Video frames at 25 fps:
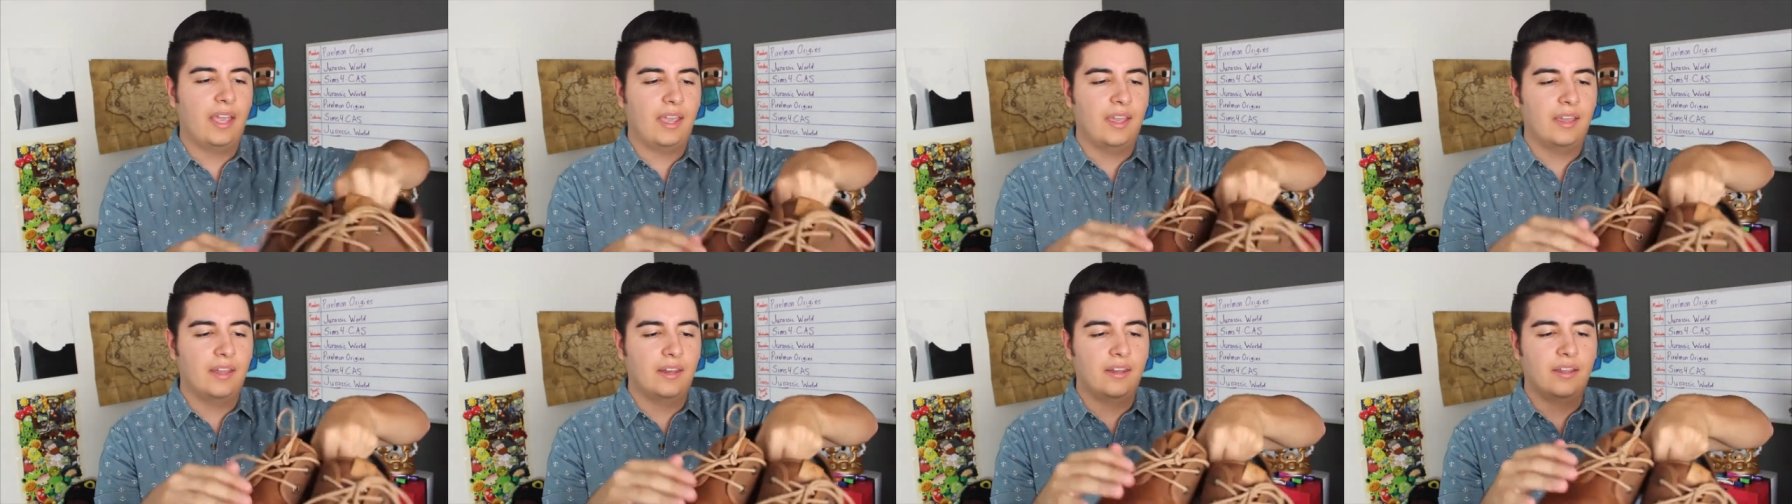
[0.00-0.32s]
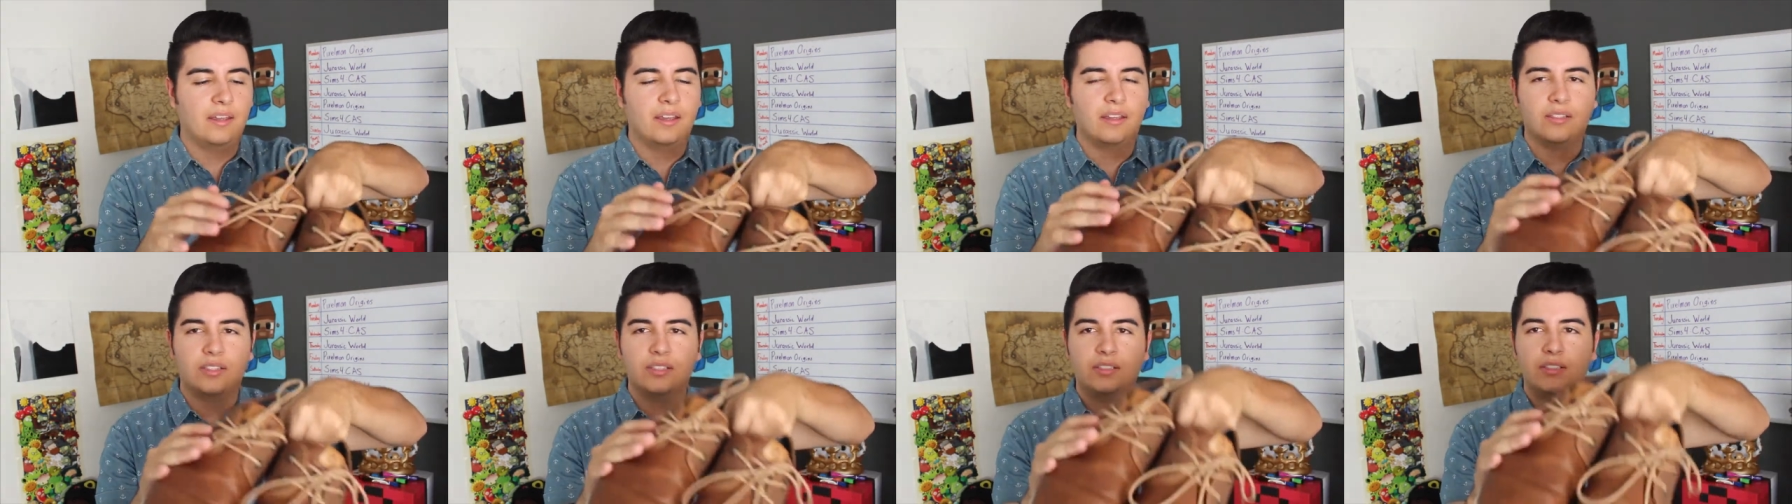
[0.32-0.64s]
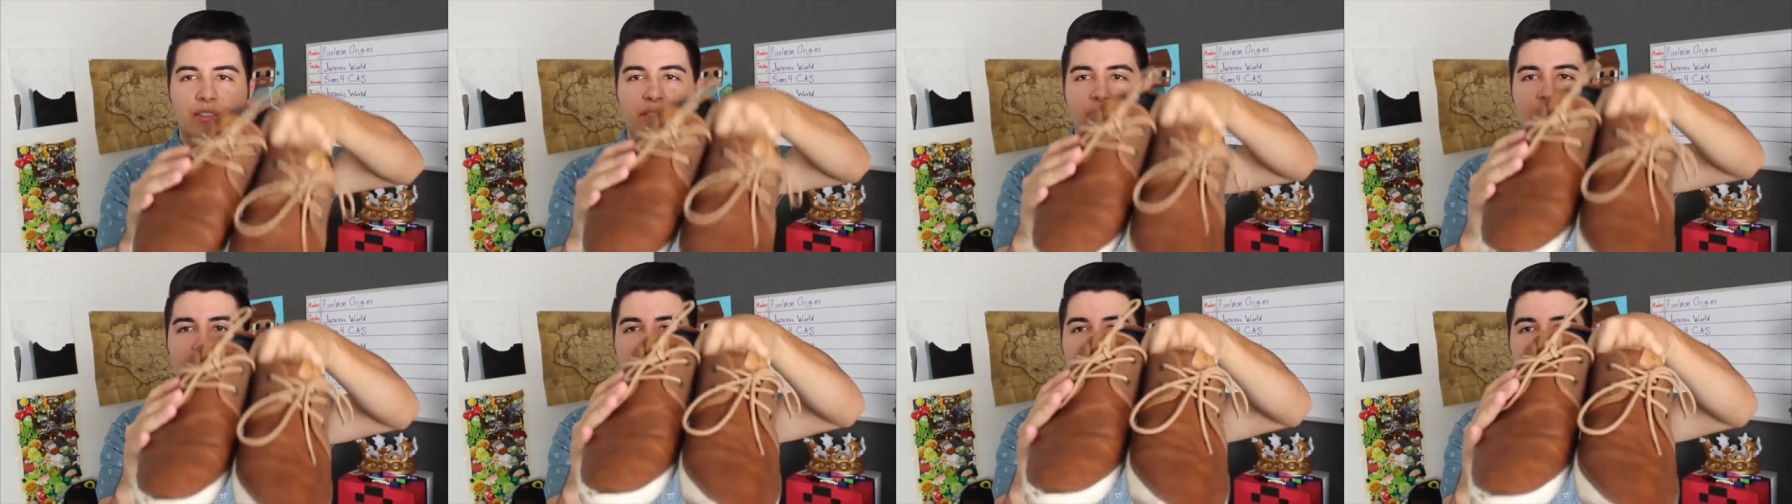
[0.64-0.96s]
And uh,
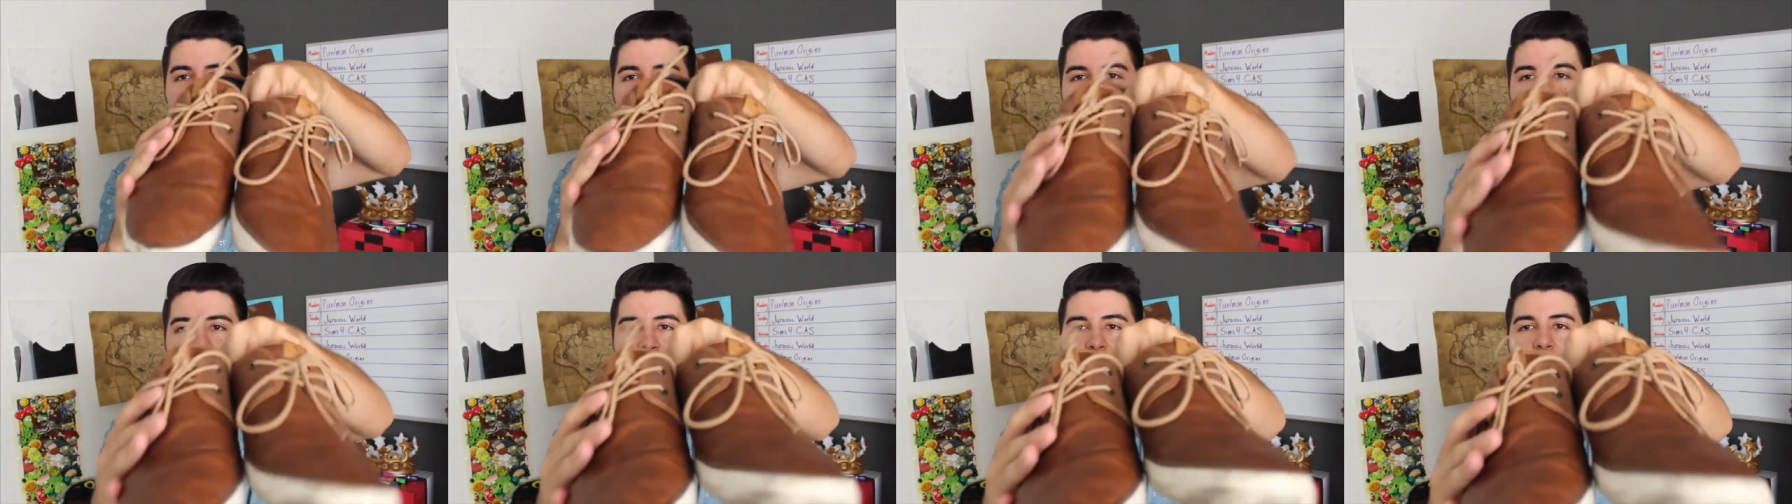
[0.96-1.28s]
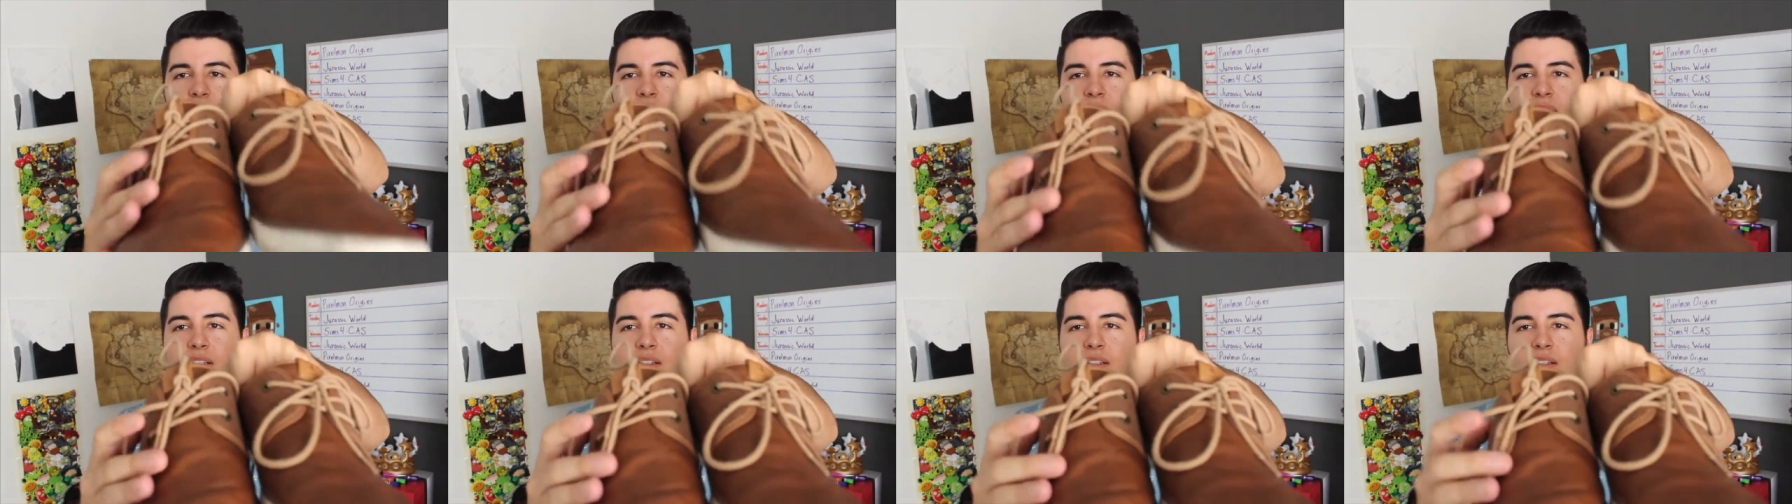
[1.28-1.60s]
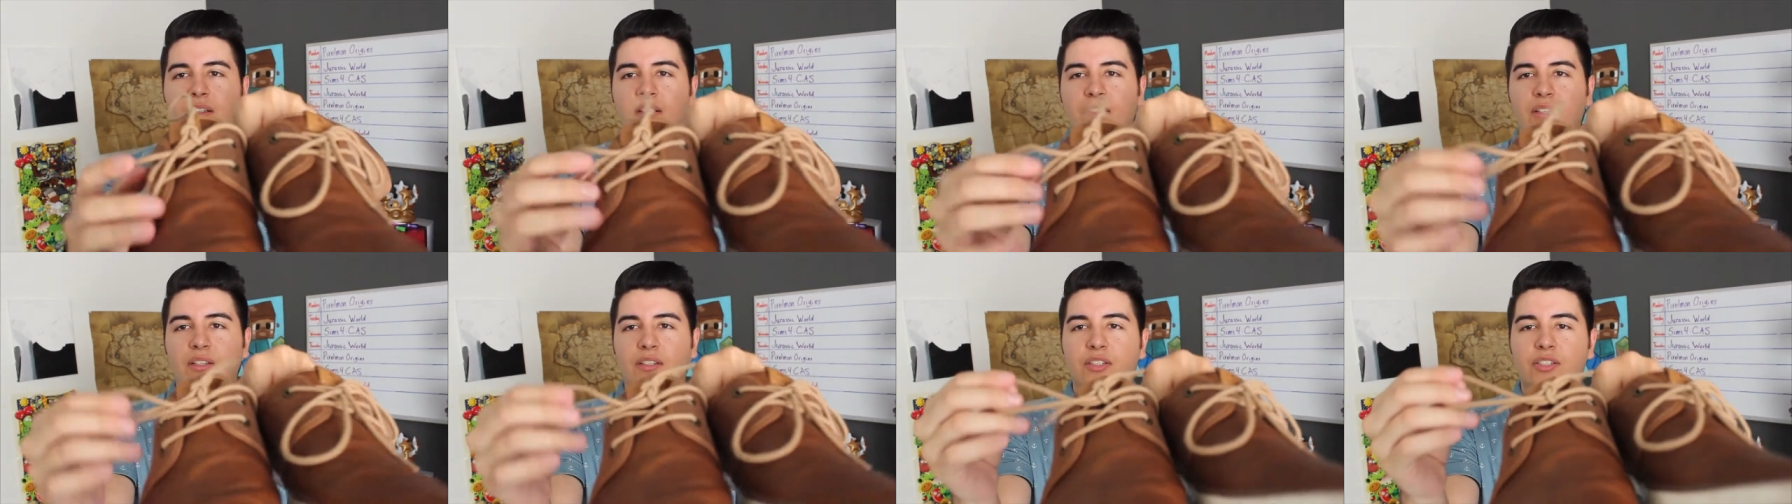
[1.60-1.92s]
just the, the, look at
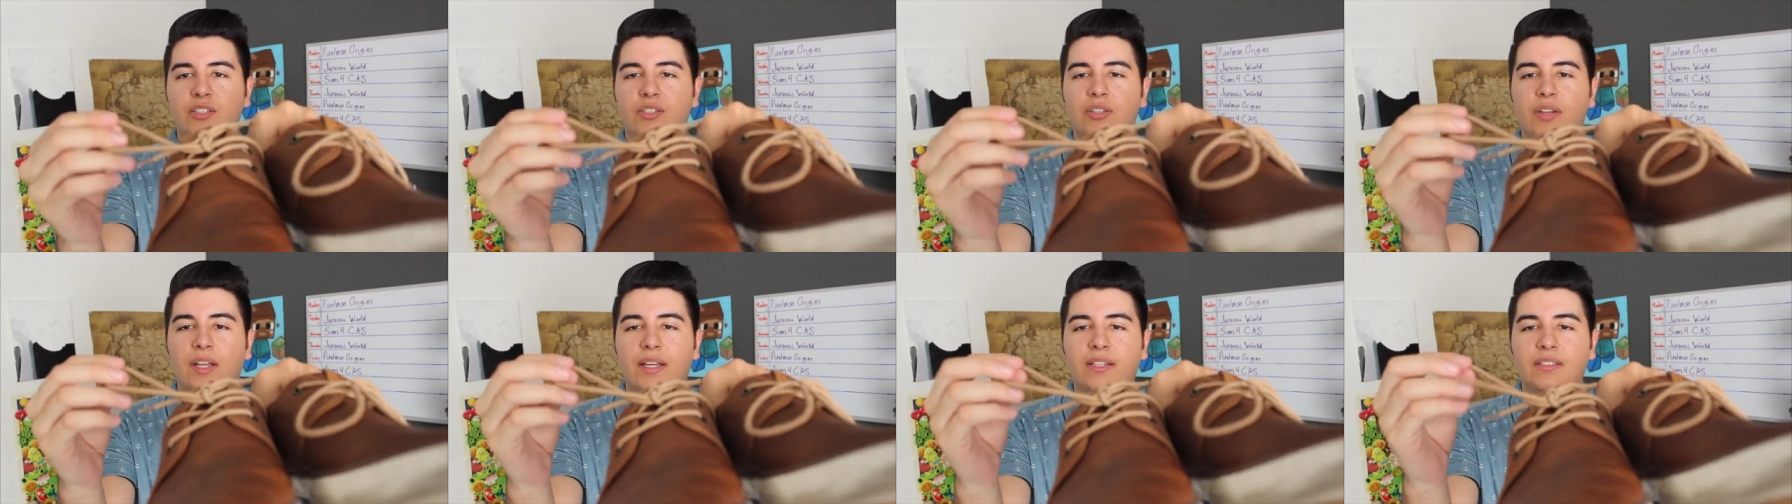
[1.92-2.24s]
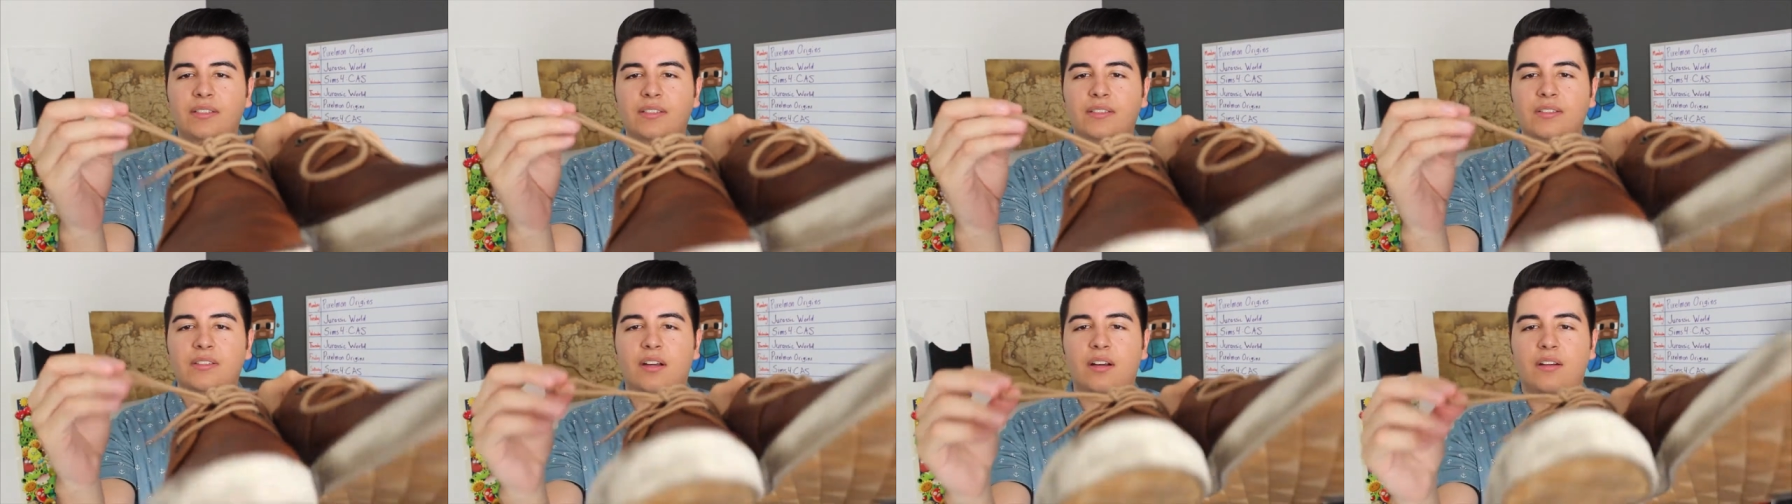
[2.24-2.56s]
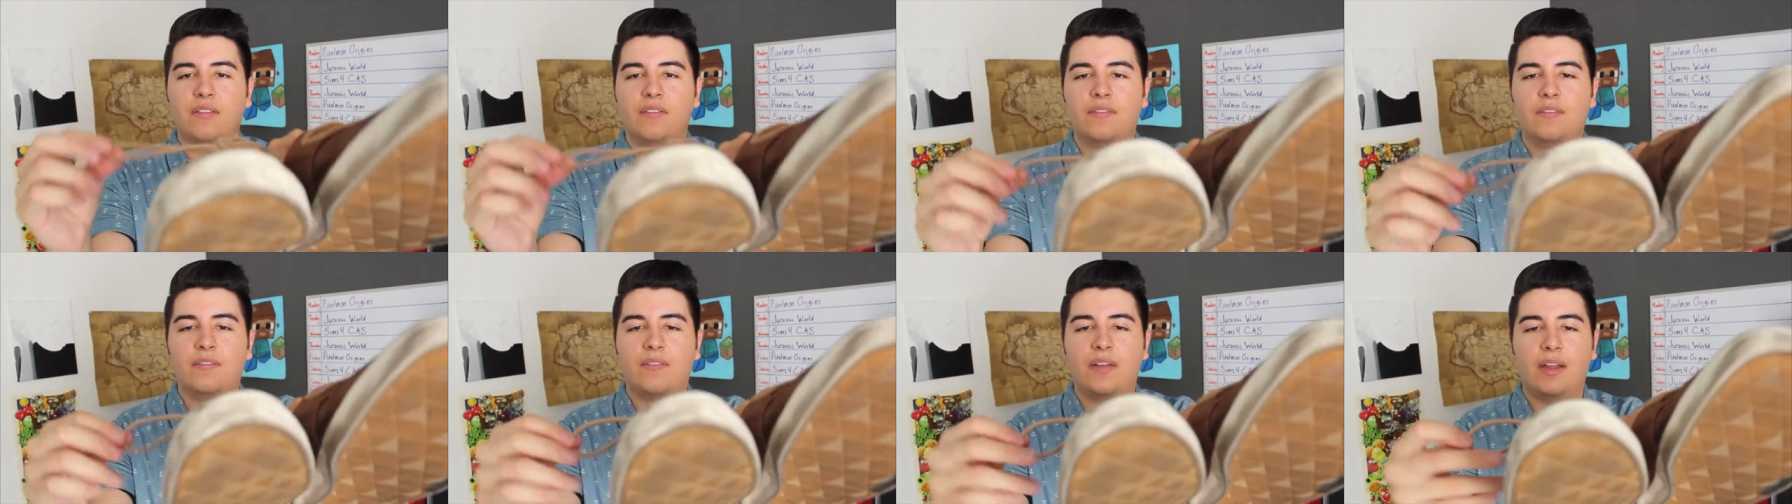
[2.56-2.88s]
the the shoelaces
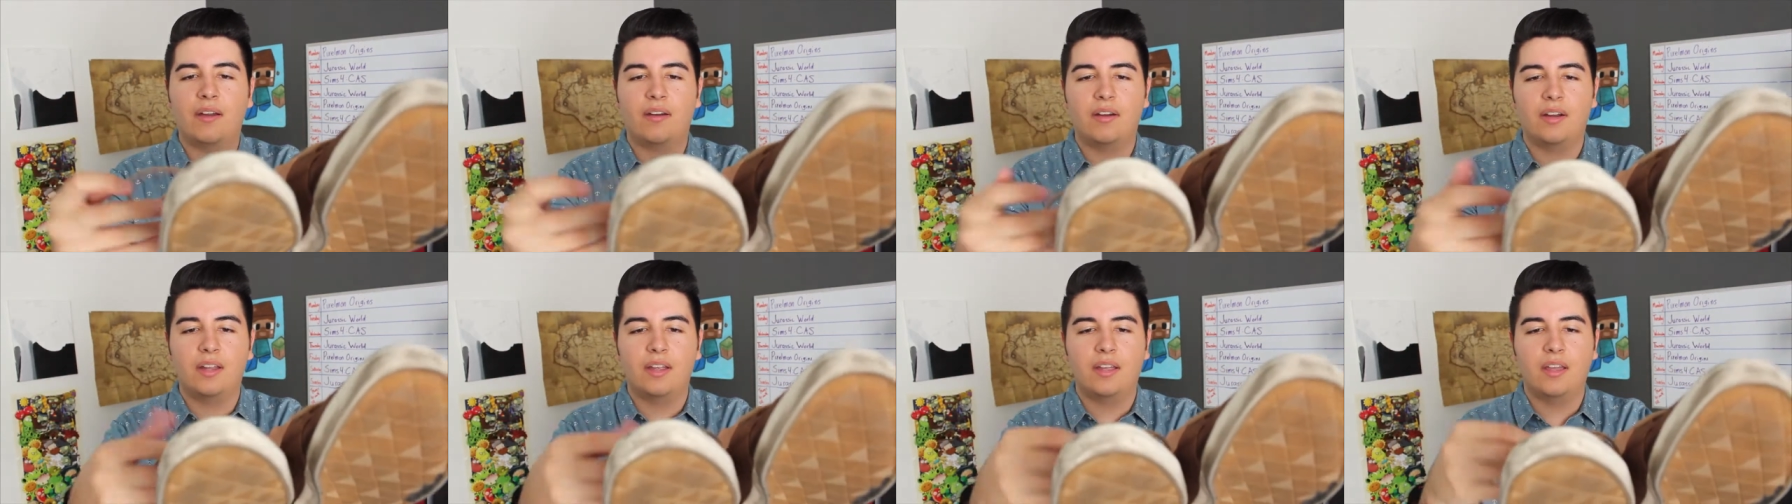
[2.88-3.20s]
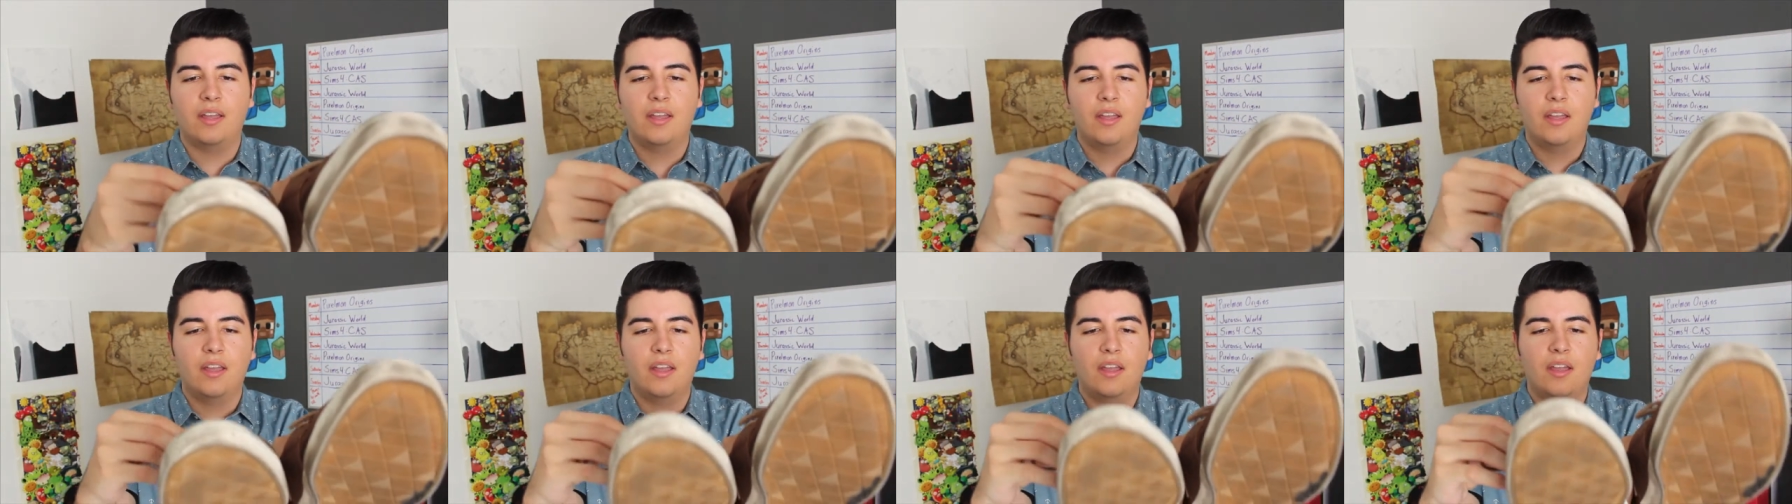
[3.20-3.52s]
are very